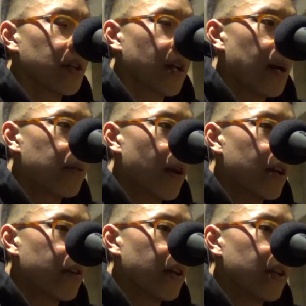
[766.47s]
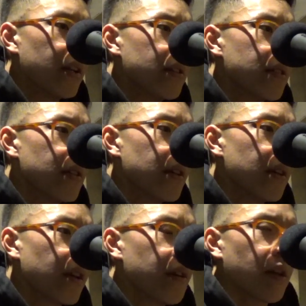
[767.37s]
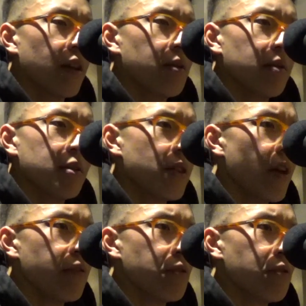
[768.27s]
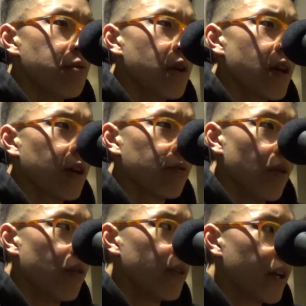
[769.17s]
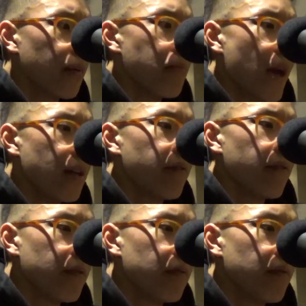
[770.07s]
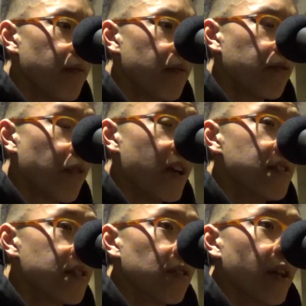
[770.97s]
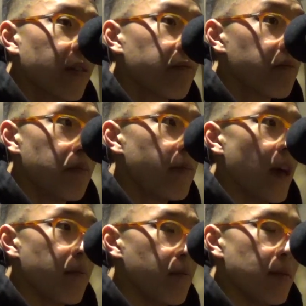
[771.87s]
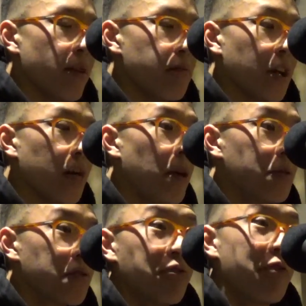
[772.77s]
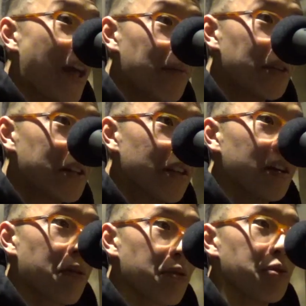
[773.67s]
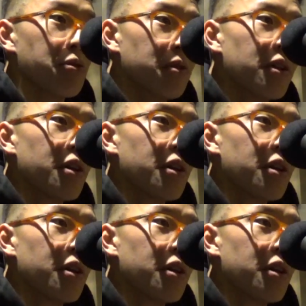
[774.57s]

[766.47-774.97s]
and the camaraderie. And have you grown, like met friends or like that maybe have become almost family like through